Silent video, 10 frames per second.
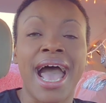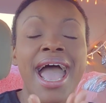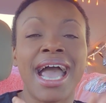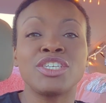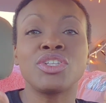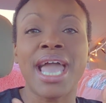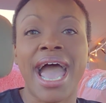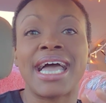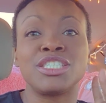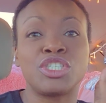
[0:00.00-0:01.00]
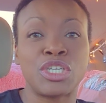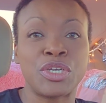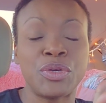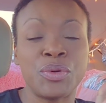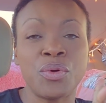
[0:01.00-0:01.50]
I actually had
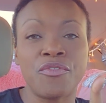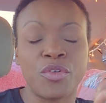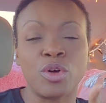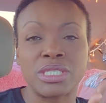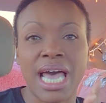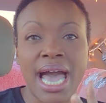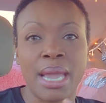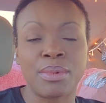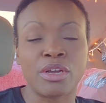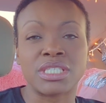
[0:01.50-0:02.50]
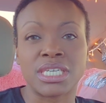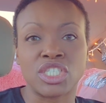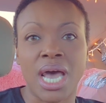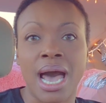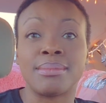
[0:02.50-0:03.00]
2 full-time nursing
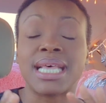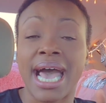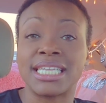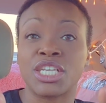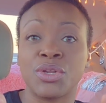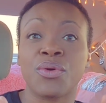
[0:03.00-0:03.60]
jobs as a new